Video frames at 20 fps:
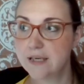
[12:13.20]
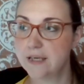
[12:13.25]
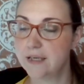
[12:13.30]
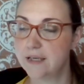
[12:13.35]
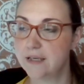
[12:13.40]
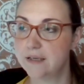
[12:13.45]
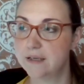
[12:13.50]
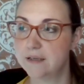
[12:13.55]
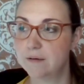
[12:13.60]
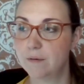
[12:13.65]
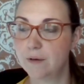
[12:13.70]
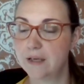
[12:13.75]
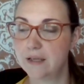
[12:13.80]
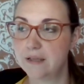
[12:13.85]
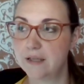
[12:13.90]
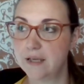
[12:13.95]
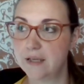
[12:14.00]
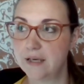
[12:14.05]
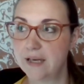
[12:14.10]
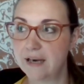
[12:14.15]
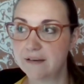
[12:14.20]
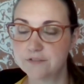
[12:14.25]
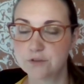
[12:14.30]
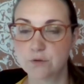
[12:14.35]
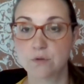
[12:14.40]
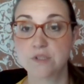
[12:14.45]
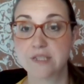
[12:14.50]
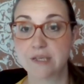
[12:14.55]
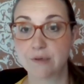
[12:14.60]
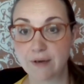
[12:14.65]
And, and then
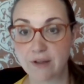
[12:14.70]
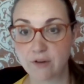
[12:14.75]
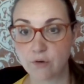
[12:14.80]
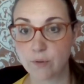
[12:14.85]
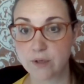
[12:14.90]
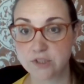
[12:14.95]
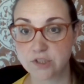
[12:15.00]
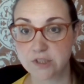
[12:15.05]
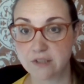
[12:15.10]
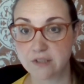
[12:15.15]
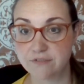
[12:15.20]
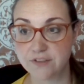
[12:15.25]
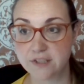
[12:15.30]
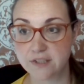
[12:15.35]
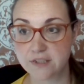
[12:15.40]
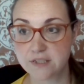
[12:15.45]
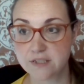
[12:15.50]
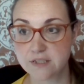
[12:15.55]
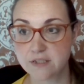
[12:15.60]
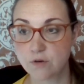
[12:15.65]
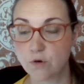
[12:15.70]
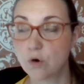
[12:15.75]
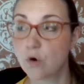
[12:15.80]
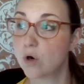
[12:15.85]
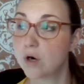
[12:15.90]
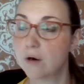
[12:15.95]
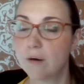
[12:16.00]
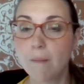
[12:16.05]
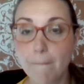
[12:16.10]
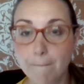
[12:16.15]
afterwards, I'd rather watch Netflix
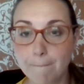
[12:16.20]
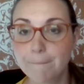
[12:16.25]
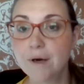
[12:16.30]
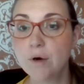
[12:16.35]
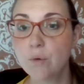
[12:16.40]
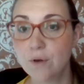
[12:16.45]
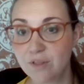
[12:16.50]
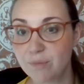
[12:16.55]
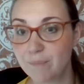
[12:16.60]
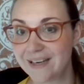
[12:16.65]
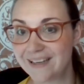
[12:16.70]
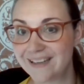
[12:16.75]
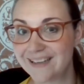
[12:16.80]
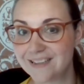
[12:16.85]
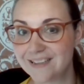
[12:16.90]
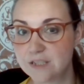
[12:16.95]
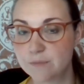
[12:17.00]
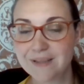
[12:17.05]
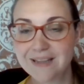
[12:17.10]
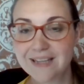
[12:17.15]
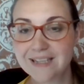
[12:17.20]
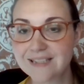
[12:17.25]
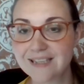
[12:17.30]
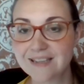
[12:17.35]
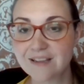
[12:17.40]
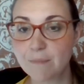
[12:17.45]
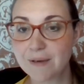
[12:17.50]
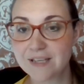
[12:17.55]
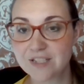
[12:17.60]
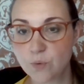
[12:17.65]
or but with my kids. But that's
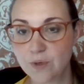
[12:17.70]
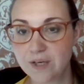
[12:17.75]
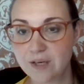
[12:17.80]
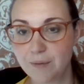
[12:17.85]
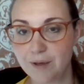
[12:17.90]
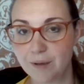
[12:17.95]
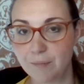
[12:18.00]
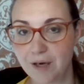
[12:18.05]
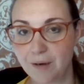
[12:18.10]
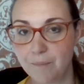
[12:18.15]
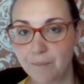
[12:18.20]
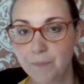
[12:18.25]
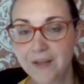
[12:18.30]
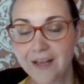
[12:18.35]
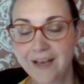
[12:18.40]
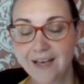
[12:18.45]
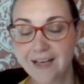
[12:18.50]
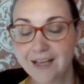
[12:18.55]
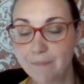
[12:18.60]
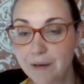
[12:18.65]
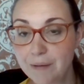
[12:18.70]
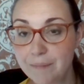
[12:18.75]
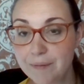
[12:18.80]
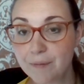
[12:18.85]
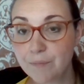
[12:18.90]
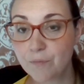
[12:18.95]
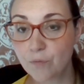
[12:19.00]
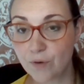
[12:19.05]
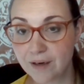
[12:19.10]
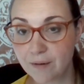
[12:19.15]
not the best way to be a mom. And maybe
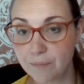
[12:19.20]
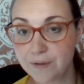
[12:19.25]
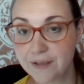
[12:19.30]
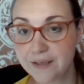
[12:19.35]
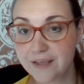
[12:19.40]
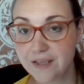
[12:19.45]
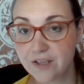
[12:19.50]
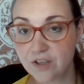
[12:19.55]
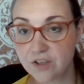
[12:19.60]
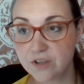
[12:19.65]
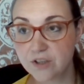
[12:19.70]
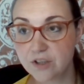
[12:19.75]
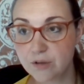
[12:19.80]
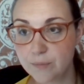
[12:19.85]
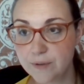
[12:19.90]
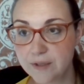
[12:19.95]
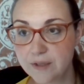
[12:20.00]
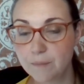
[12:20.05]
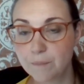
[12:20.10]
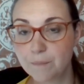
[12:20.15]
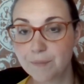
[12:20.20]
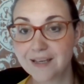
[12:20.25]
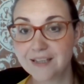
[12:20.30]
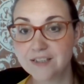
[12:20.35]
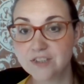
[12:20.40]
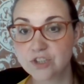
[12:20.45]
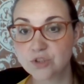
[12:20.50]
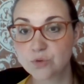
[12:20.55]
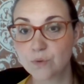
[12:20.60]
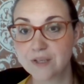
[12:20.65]
I'm rambling here a little bit, but I
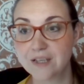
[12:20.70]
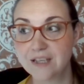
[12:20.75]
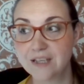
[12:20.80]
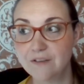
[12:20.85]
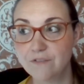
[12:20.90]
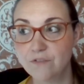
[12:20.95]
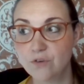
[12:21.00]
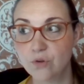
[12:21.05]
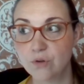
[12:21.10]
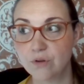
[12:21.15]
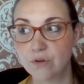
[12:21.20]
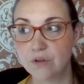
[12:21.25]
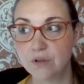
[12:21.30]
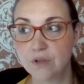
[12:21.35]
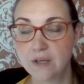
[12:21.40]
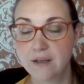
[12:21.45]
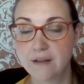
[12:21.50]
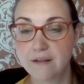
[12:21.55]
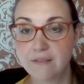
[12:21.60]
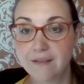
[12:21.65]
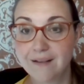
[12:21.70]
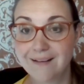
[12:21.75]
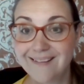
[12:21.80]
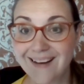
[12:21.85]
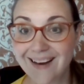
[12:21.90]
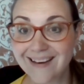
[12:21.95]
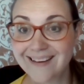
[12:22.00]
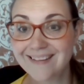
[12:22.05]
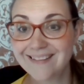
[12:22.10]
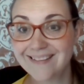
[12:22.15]
just want to give you the, the
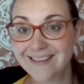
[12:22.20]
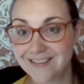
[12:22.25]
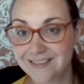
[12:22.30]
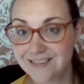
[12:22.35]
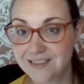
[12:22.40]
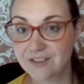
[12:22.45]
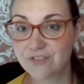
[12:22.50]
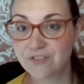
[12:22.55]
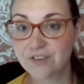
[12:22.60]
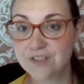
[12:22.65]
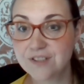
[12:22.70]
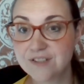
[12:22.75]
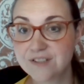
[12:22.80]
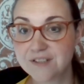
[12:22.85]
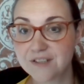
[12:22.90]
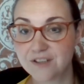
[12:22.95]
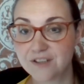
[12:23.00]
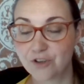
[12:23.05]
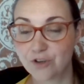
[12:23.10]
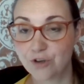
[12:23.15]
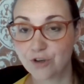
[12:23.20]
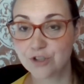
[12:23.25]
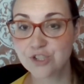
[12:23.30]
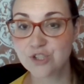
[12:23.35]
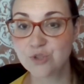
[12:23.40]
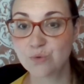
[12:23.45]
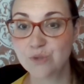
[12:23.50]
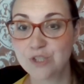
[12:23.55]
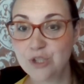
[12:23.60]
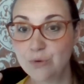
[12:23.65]
night and day difference that
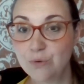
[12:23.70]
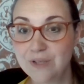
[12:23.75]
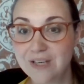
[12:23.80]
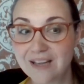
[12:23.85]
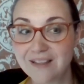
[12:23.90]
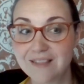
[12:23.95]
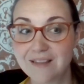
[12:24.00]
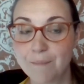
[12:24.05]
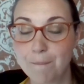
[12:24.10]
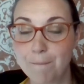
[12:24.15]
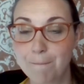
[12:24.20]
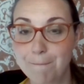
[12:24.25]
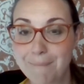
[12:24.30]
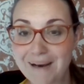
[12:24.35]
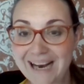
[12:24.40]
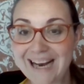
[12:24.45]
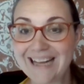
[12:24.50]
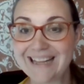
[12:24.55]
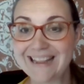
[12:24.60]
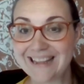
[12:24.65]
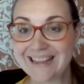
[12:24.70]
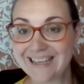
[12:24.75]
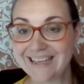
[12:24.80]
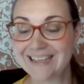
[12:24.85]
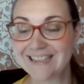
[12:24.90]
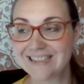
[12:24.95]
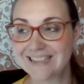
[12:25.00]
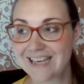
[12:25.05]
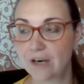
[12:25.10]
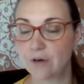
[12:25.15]
occurs when you get the bad
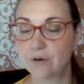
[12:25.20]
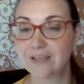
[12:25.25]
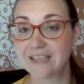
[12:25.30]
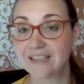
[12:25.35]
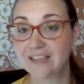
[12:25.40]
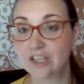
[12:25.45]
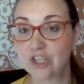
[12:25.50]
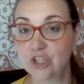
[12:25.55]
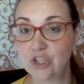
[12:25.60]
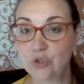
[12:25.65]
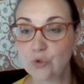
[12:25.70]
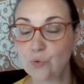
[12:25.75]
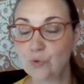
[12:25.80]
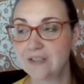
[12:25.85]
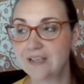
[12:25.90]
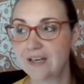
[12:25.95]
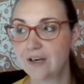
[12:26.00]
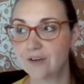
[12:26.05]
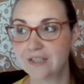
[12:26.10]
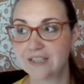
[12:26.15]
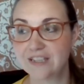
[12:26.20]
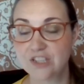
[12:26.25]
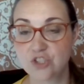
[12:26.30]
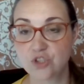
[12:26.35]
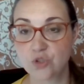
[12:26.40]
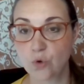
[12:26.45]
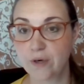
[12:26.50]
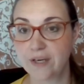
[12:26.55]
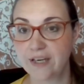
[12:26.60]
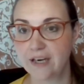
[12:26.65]
things out, get the gluten out, get the
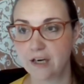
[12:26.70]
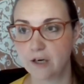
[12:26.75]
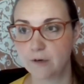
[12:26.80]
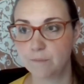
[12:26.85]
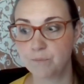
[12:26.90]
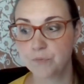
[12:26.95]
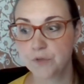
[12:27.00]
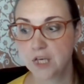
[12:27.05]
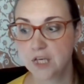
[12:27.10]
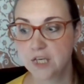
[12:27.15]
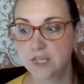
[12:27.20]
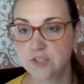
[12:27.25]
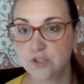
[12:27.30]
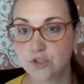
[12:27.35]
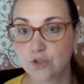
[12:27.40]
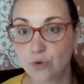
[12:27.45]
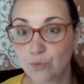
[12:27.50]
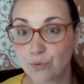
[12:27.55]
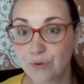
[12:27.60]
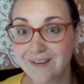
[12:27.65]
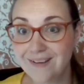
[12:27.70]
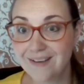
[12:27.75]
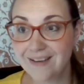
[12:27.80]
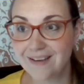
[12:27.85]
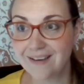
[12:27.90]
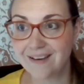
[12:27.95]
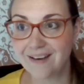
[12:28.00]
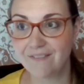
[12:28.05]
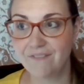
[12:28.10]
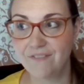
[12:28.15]
soy out. So
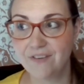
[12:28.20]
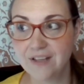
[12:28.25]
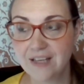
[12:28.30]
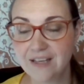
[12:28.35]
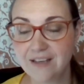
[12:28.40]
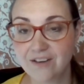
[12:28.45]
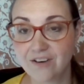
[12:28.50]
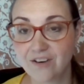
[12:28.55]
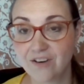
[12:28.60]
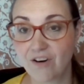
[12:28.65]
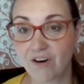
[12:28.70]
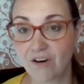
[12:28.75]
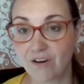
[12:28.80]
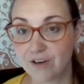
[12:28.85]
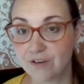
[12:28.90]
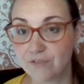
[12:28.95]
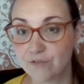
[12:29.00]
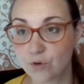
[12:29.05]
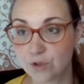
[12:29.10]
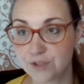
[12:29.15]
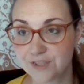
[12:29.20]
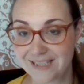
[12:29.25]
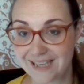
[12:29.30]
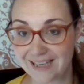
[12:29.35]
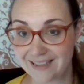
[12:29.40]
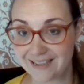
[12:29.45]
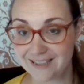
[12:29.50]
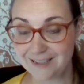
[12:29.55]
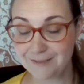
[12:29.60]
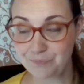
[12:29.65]
really, I feel like carnivore
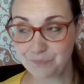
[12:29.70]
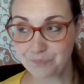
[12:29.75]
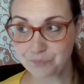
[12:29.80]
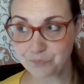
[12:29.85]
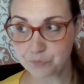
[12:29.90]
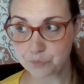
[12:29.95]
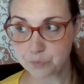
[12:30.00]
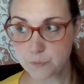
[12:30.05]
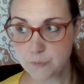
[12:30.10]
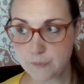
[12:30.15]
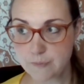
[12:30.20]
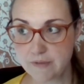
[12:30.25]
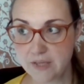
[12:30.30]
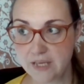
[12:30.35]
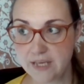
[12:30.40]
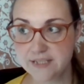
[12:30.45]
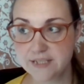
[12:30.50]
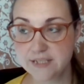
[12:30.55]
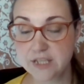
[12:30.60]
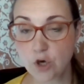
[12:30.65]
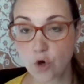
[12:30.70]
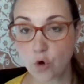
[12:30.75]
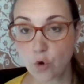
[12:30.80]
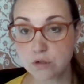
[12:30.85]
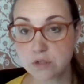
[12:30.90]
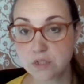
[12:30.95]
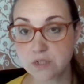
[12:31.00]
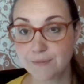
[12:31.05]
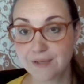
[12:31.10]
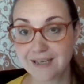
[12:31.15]
diet is the
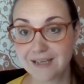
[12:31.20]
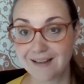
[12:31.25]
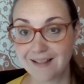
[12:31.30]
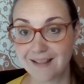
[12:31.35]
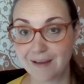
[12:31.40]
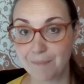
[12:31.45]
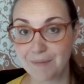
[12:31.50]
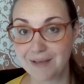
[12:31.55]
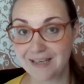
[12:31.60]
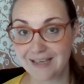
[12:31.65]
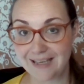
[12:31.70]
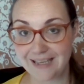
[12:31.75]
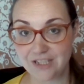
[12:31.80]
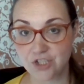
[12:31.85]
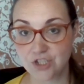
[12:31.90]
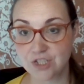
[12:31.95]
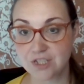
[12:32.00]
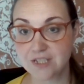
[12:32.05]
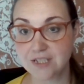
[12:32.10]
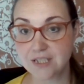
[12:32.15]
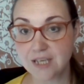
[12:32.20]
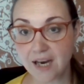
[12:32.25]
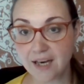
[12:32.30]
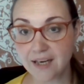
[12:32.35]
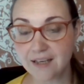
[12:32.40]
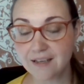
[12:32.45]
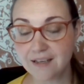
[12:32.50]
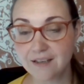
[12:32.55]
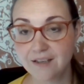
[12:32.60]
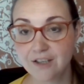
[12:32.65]
ultimate elimination
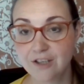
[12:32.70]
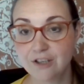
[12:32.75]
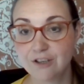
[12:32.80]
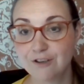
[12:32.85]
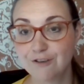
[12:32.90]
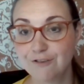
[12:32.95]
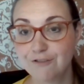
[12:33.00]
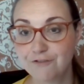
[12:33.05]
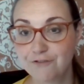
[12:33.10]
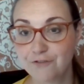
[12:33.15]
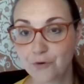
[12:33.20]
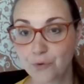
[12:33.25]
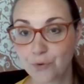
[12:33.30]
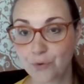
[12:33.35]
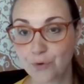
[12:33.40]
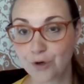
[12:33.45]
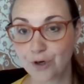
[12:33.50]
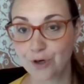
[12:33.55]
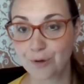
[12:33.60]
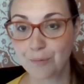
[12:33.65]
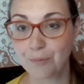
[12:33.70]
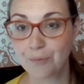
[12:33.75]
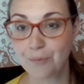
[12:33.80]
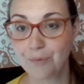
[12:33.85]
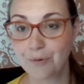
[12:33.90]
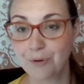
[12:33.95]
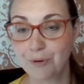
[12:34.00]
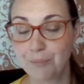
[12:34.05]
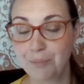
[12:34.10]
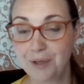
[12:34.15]
diet for
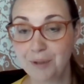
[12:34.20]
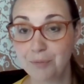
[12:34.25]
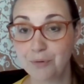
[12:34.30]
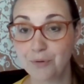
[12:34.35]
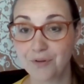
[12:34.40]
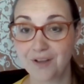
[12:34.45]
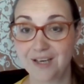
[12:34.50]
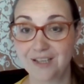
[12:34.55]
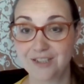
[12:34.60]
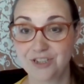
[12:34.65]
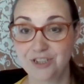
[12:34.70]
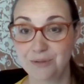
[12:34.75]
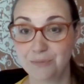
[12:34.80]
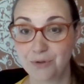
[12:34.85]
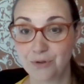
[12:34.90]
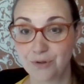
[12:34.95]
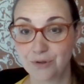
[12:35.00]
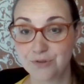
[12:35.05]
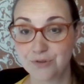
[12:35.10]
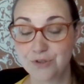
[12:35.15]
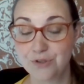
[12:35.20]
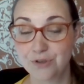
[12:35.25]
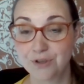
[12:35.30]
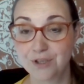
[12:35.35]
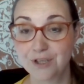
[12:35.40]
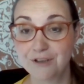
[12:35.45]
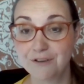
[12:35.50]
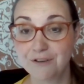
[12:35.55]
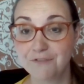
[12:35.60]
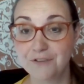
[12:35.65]
people with Hashimoto's. You're
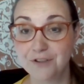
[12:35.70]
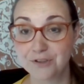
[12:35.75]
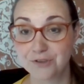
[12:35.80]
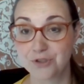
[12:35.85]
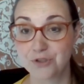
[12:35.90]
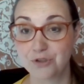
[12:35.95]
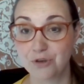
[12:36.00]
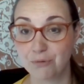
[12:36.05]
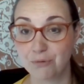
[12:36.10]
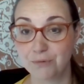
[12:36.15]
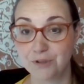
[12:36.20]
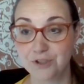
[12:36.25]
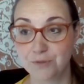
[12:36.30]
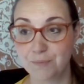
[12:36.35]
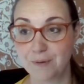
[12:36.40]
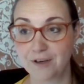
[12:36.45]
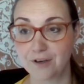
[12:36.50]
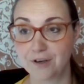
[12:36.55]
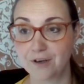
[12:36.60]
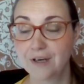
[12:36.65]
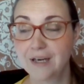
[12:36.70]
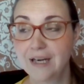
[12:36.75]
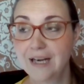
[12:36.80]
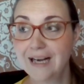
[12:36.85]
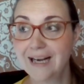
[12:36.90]
going to feel so much better.